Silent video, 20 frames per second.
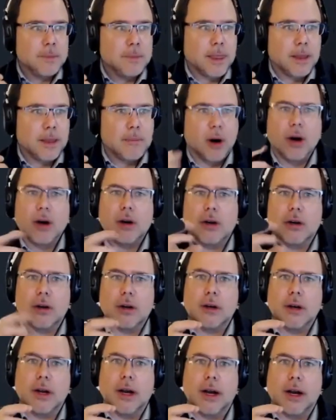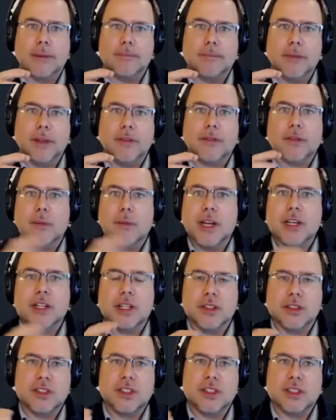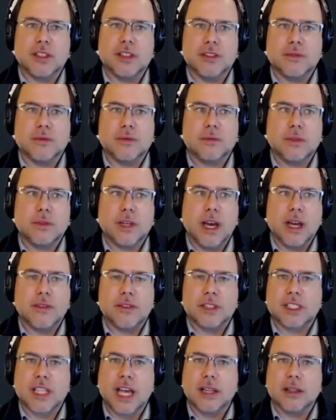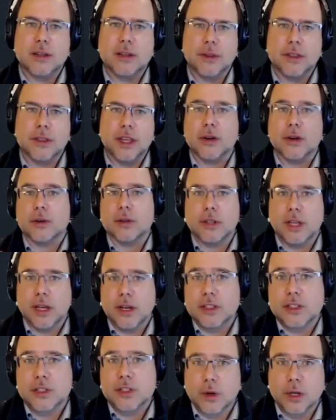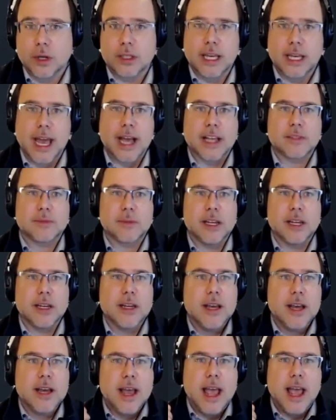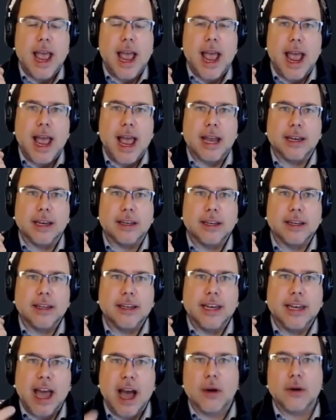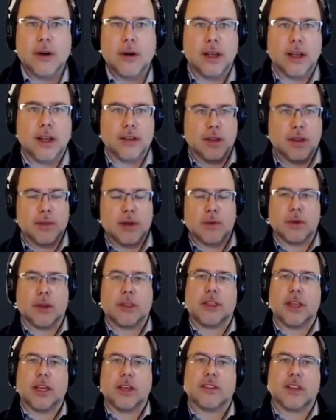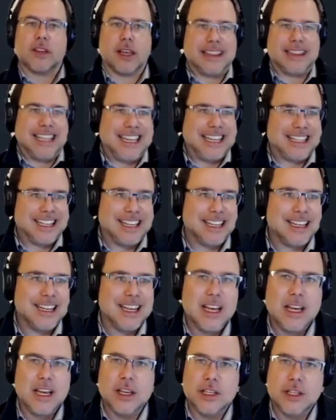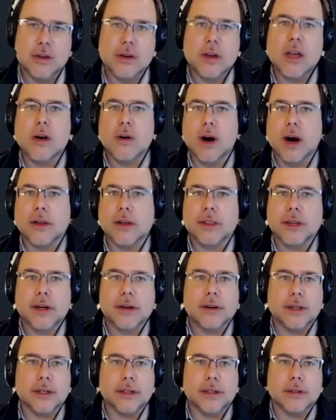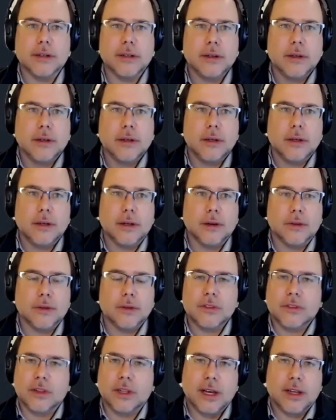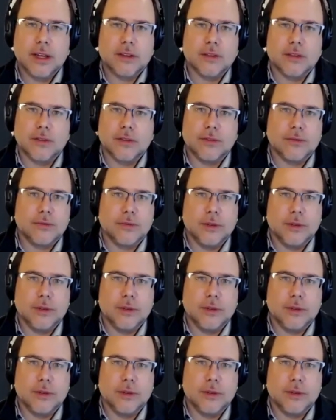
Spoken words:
Partner information is kind of a siloed thing, or it historically has been. And nowadays, I mean, with things like LinkedIn, you can go out there and there's lots of